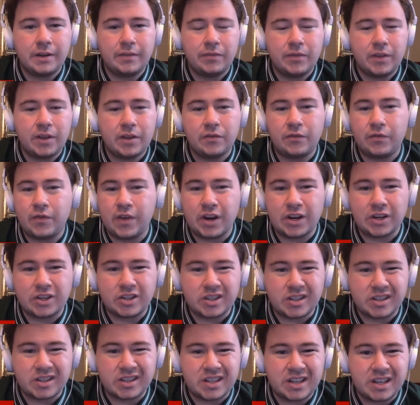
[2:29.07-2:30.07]
and finished
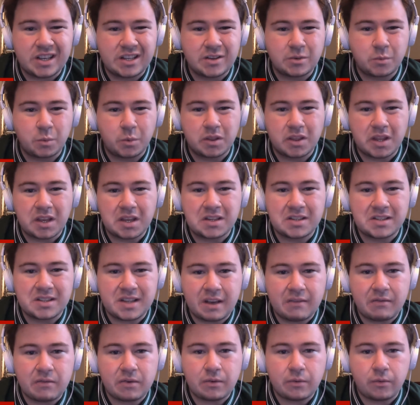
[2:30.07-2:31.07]
the season with a
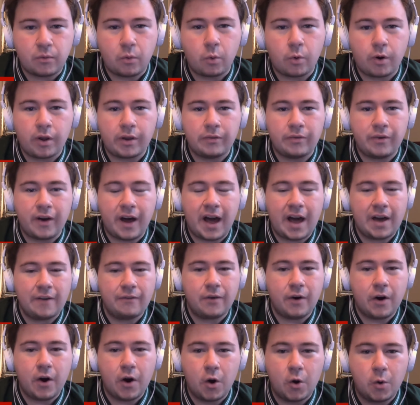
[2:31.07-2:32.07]
.745
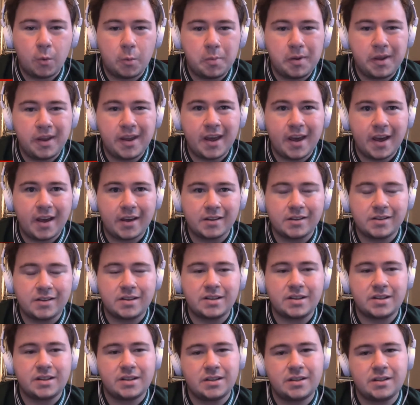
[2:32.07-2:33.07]

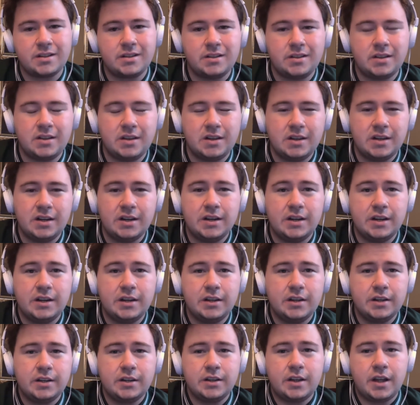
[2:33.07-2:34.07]
OPS.
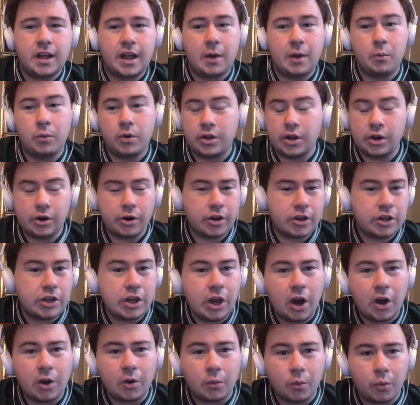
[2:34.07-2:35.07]
And when you're a
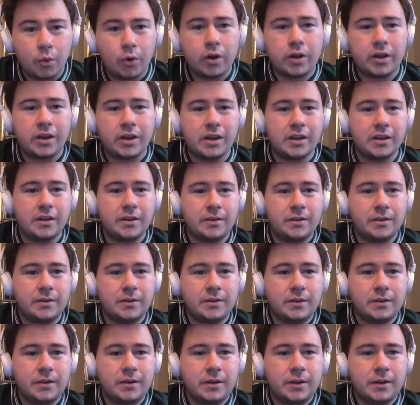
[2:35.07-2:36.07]
young rookie
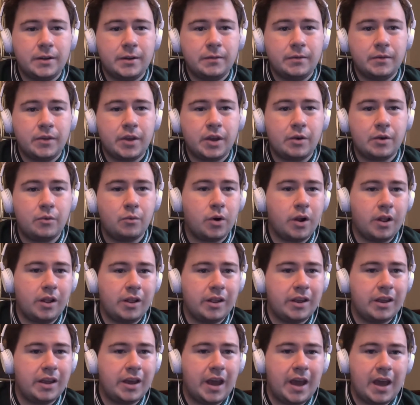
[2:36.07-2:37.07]
and
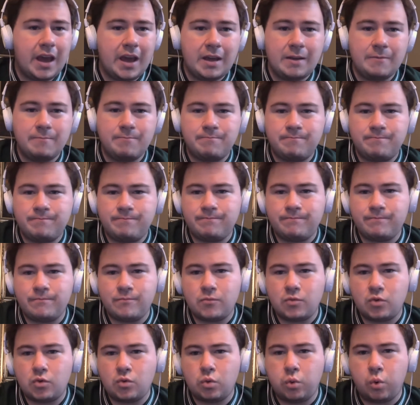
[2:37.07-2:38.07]
really a
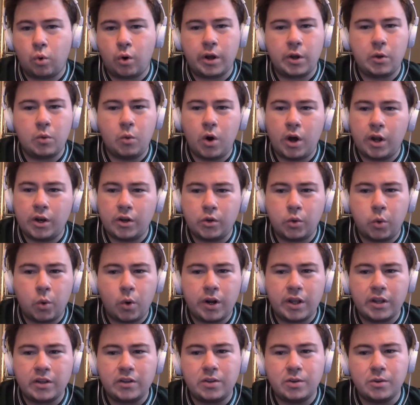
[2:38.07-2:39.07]
21,
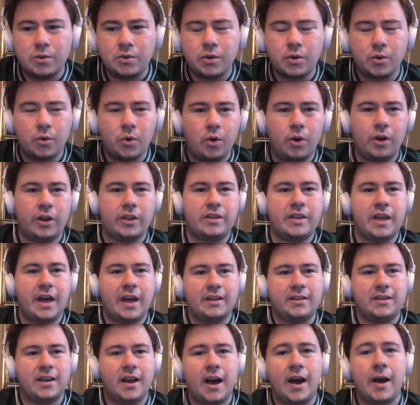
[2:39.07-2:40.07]
22-year-old at
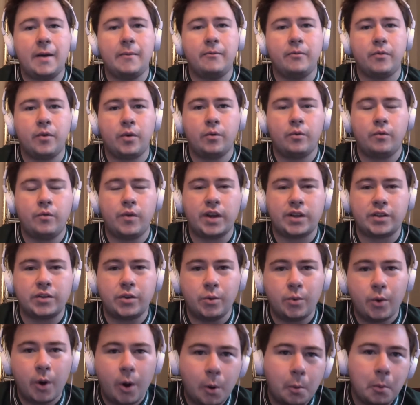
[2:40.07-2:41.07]
that time for Victor
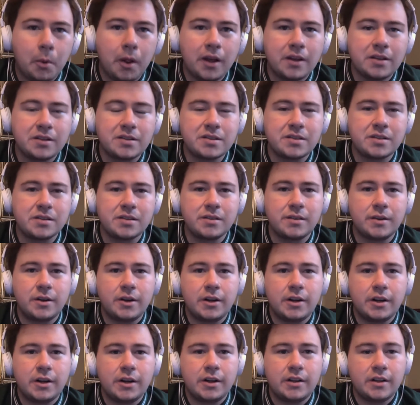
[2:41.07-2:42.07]
Robles,
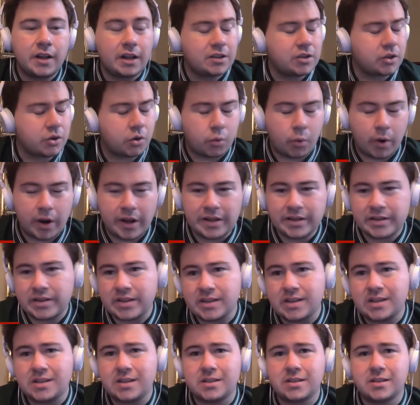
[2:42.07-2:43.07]
that's a great
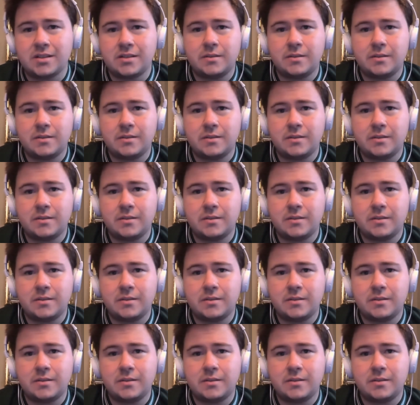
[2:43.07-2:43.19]
season.